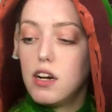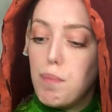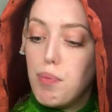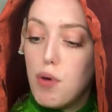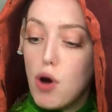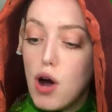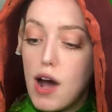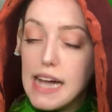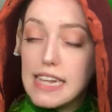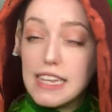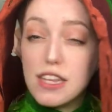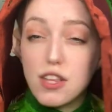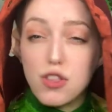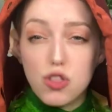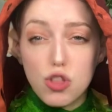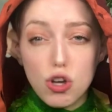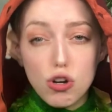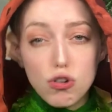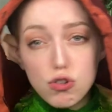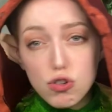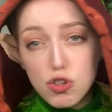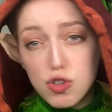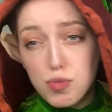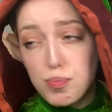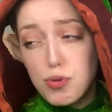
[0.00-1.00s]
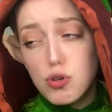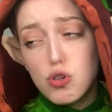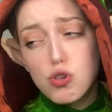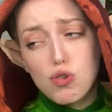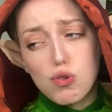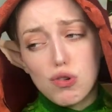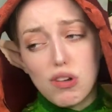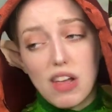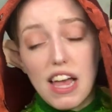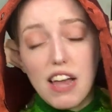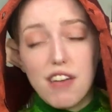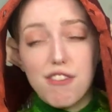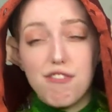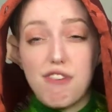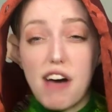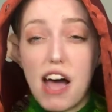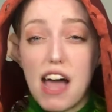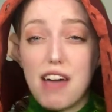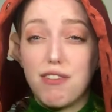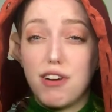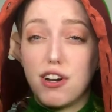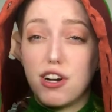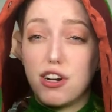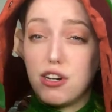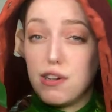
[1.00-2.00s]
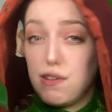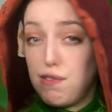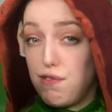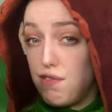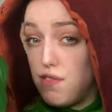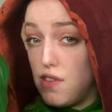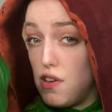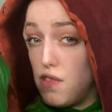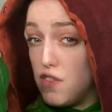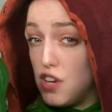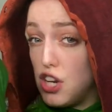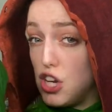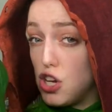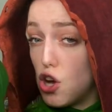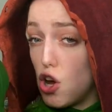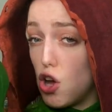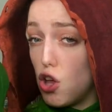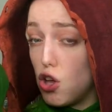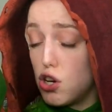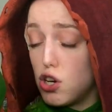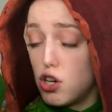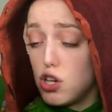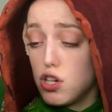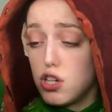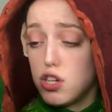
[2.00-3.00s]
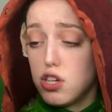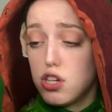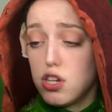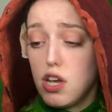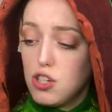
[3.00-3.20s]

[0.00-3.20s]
But those boots are like $550,